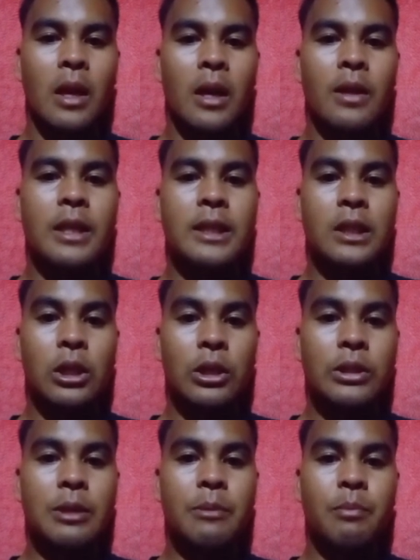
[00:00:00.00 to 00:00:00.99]
the
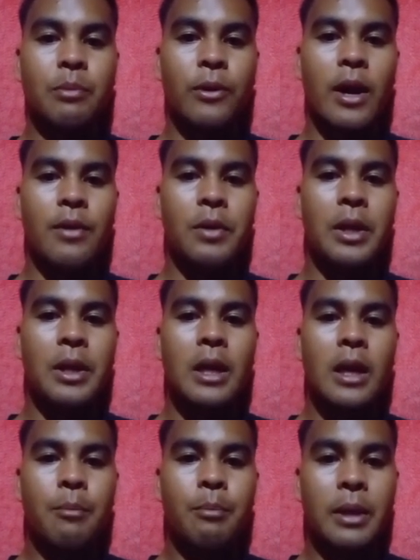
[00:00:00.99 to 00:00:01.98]
contemporary
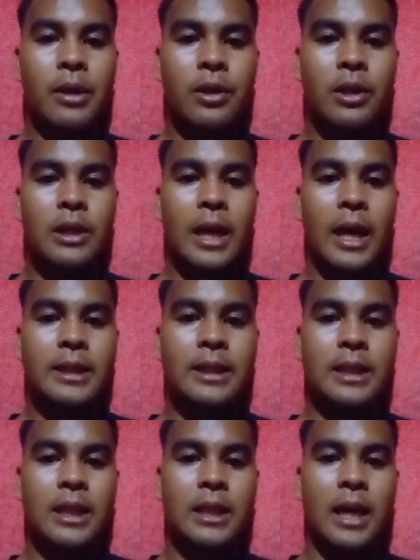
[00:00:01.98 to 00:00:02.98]
period has
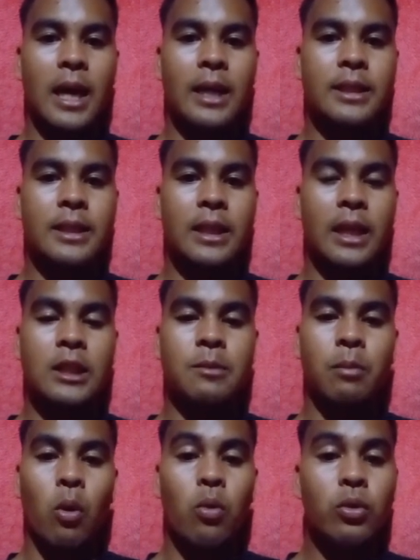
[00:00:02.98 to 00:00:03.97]
seen as an
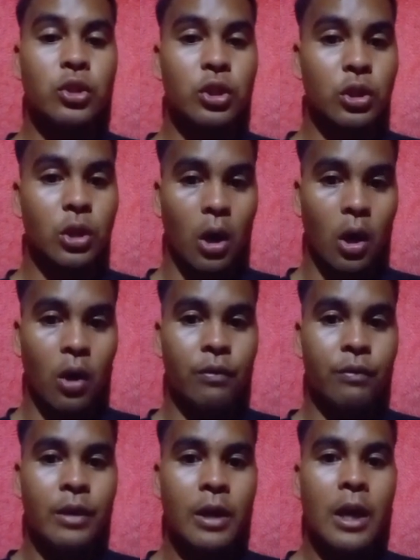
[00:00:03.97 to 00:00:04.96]
explosion
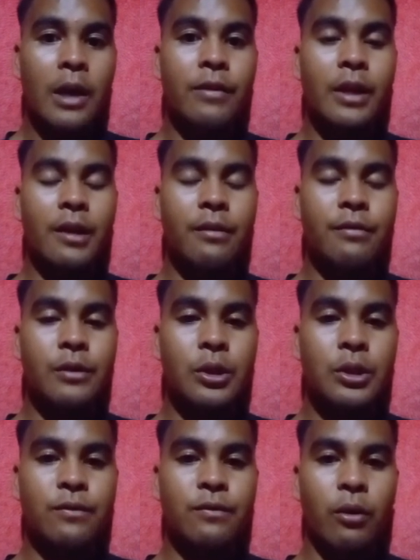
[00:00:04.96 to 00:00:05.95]
of
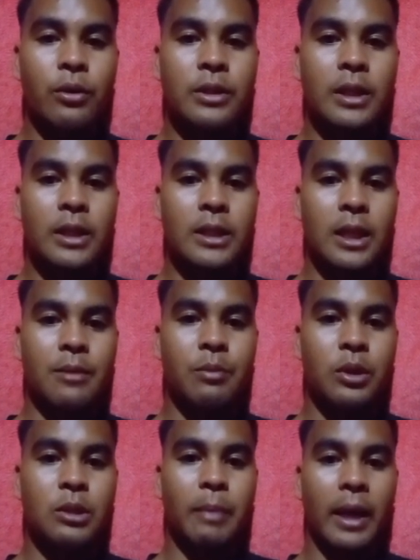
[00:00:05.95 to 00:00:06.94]
diverse voices and
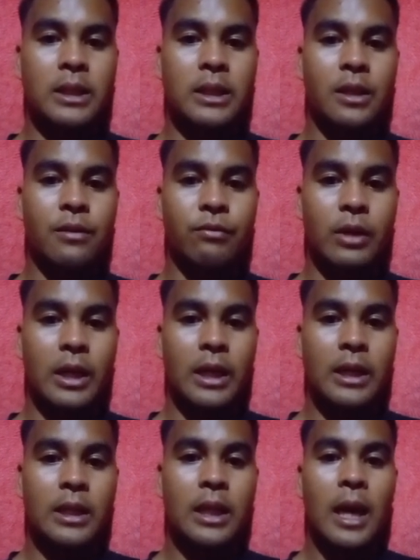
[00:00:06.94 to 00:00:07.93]
perspective
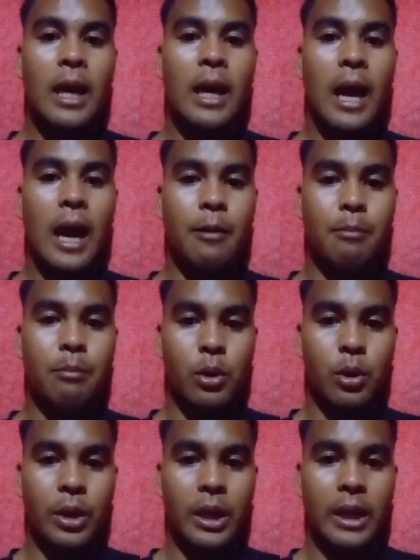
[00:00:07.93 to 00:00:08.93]
in
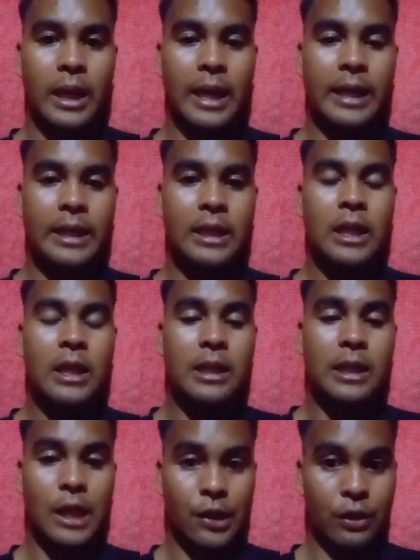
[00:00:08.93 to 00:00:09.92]
American
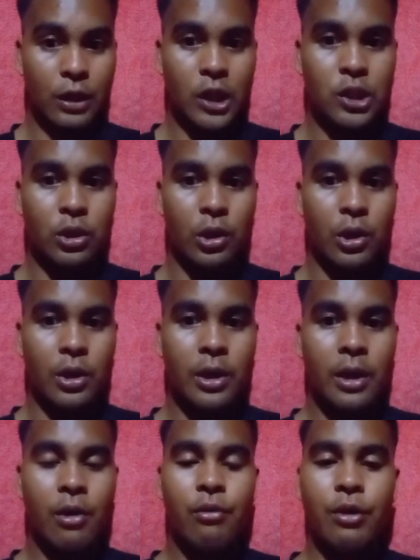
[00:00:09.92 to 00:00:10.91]
literature,
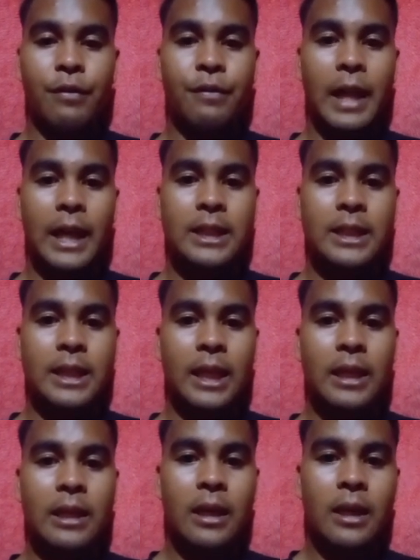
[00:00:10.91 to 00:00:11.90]

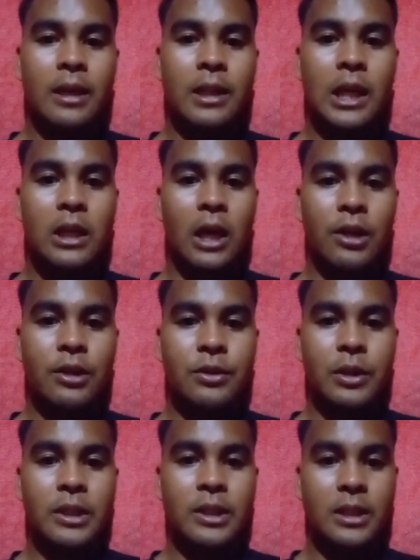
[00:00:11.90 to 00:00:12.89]
reflecting the
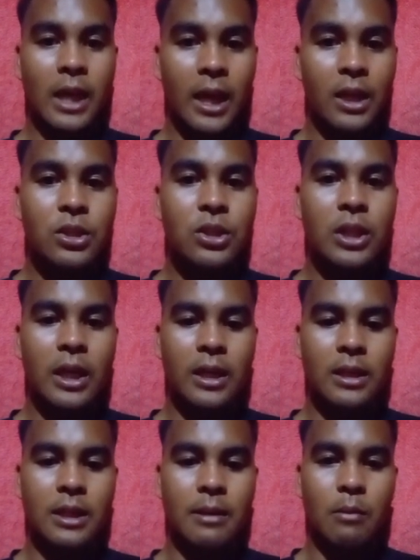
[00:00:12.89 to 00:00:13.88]
country's
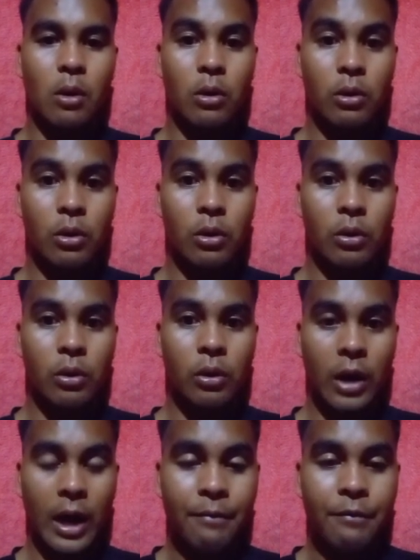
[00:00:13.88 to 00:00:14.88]
changing
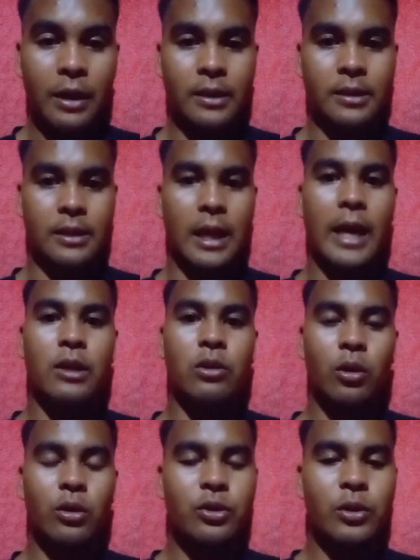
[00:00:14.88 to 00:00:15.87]
demographics and
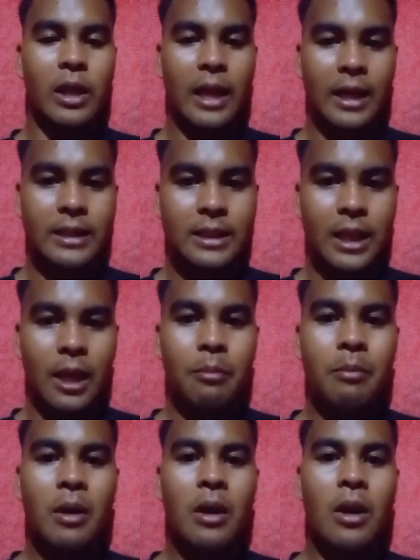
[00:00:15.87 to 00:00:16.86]
cultural landscape.
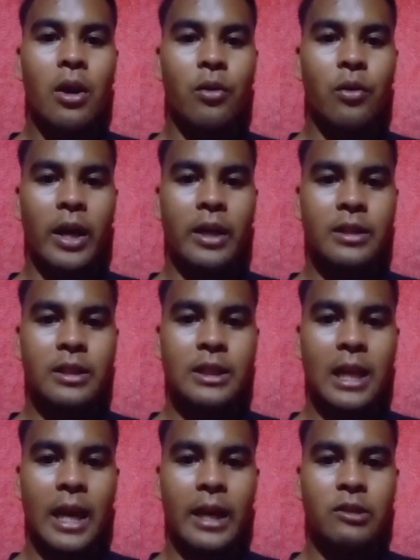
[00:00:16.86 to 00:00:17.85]
Writers
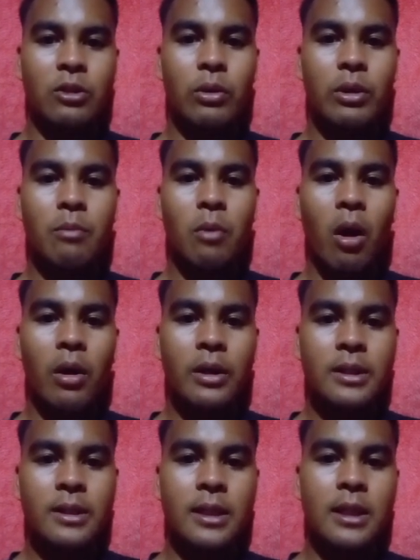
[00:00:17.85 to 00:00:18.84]
like Toni
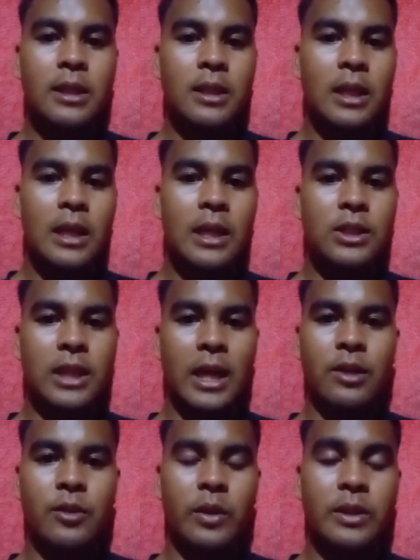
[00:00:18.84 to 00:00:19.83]
Morrison,
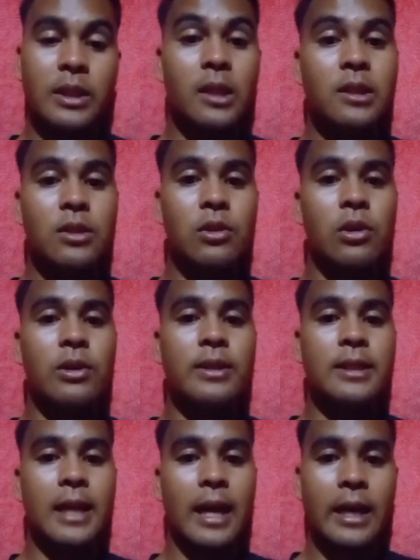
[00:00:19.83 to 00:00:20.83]
Sandra
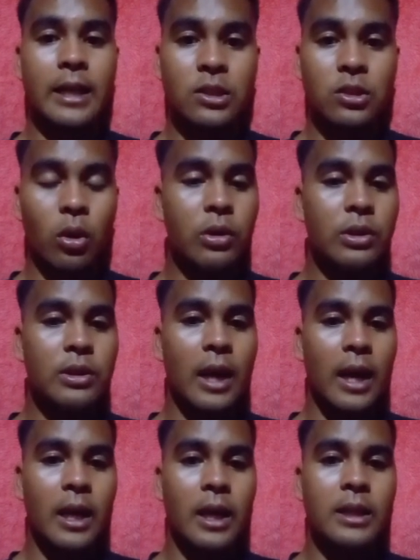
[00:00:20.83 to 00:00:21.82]
Cisneros, and Jonah
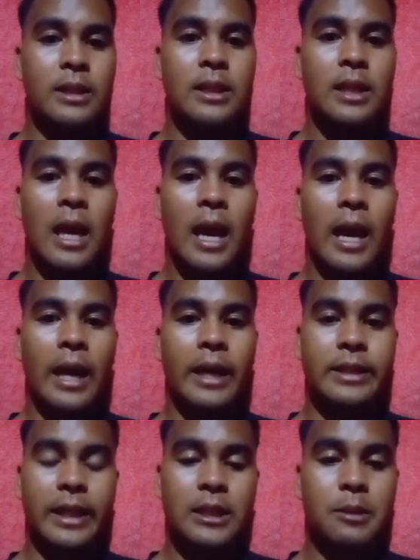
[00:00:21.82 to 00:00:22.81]
Diaz
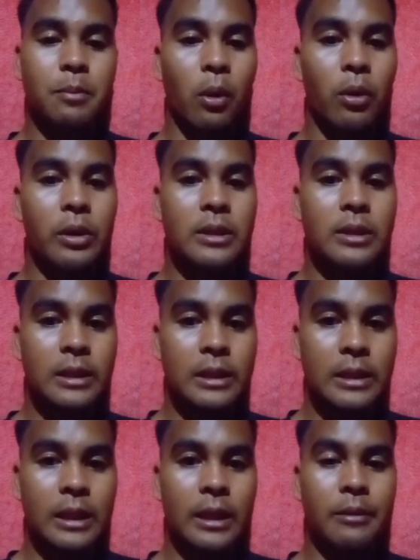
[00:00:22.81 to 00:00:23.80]
has explored
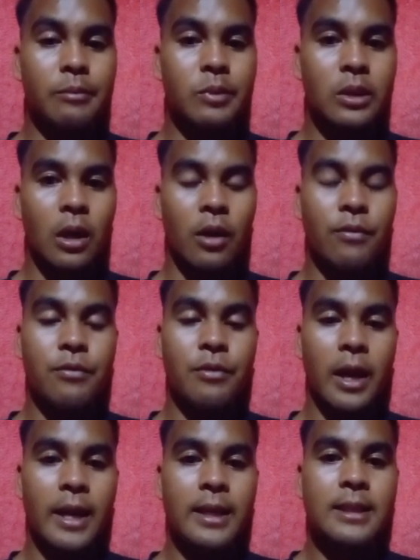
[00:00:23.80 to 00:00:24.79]
themes of
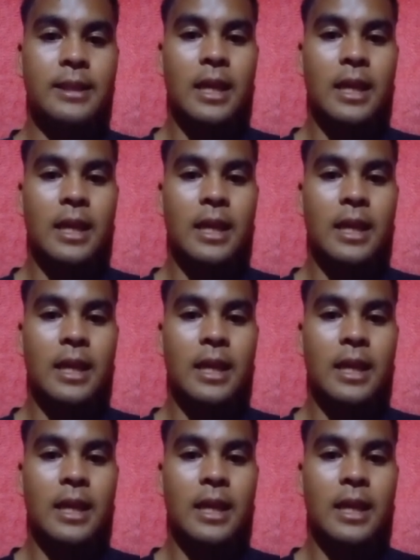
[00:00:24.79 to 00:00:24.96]
race,